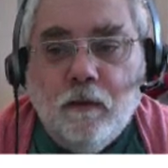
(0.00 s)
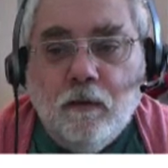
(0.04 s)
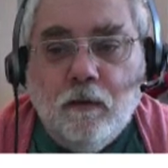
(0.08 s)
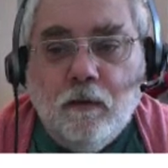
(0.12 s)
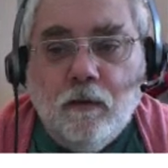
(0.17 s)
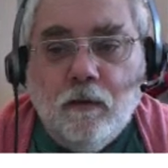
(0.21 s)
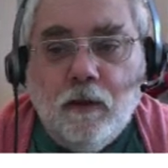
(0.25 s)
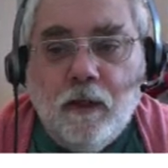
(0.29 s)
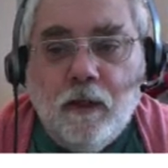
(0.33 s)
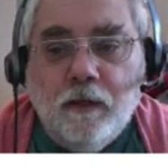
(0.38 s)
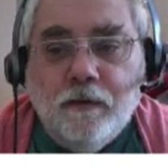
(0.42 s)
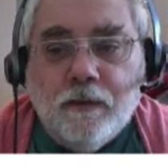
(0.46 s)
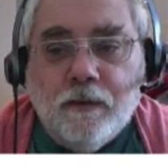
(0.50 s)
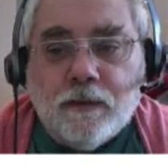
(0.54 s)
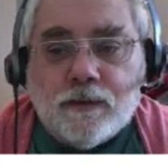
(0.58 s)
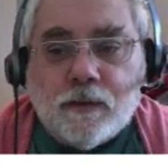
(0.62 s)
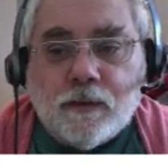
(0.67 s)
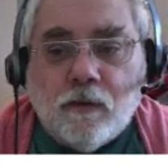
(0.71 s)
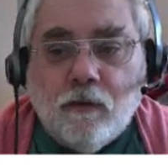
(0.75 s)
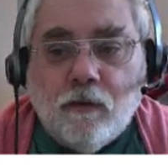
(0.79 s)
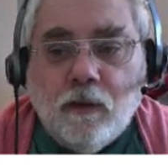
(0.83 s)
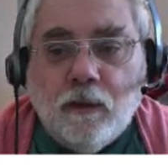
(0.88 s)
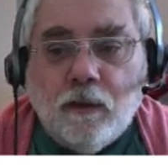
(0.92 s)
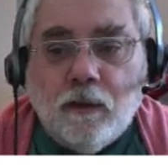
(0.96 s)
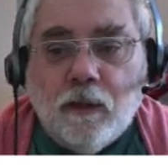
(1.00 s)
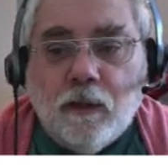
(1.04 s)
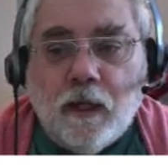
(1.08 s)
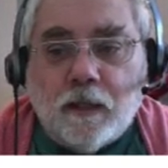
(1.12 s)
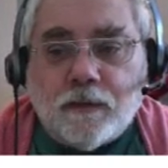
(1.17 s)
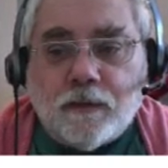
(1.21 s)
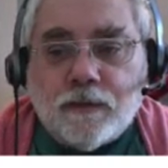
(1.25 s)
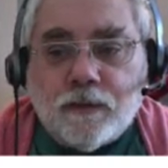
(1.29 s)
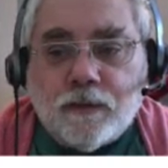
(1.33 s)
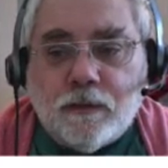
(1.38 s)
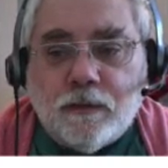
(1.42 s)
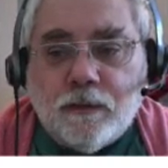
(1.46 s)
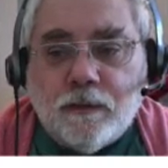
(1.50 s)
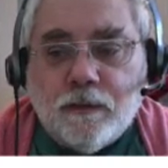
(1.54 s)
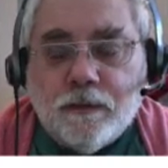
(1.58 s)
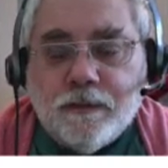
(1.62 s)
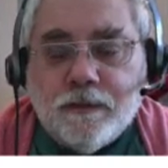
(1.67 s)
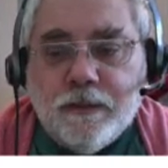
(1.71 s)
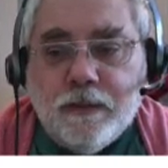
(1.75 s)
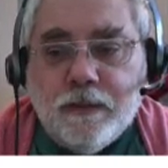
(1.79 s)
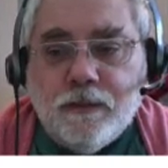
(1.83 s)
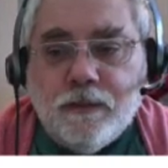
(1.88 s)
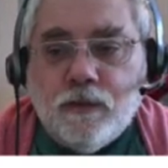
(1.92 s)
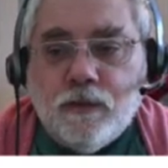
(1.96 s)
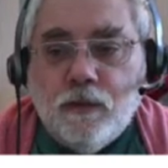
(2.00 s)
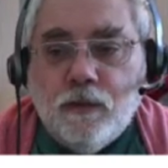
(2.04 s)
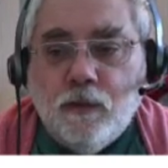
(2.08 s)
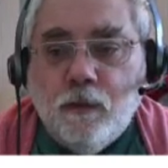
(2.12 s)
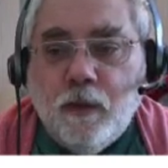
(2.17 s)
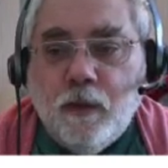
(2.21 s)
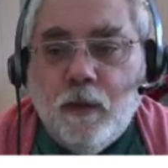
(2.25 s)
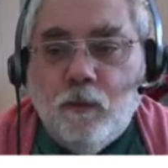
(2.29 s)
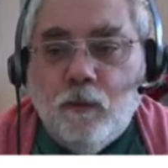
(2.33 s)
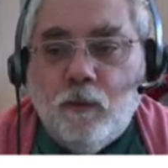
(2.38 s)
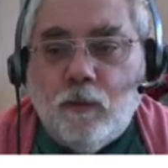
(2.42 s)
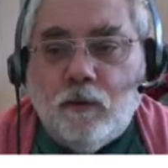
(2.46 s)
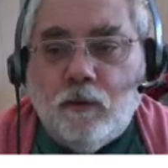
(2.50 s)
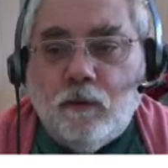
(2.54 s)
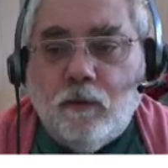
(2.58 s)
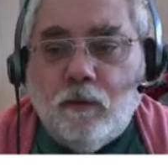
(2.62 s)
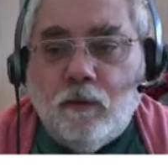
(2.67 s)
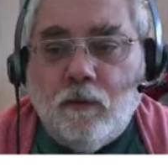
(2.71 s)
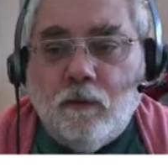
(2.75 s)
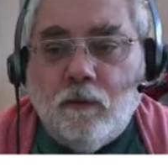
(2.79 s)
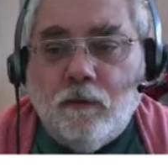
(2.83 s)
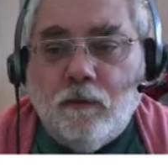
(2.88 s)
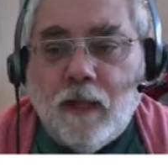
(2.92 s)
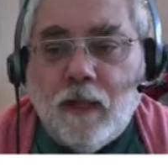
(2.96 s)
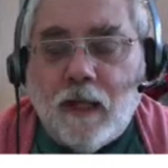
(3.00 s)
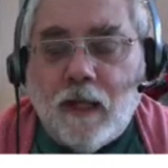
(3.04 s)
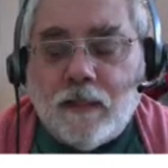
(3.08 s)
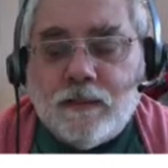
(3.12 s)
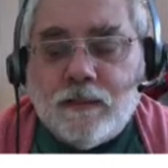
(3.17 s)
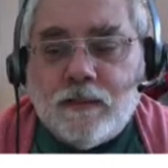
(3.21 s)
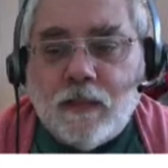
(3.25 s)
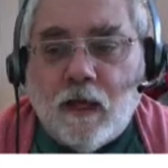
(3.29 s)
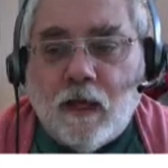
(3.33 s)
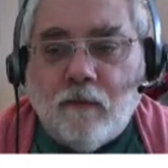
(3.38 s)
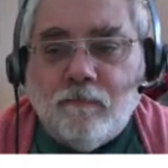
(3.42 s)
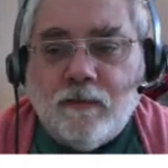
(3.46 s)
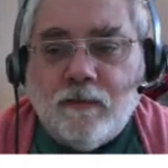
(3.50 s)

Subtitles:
In this current lecture, C2, we will not solve a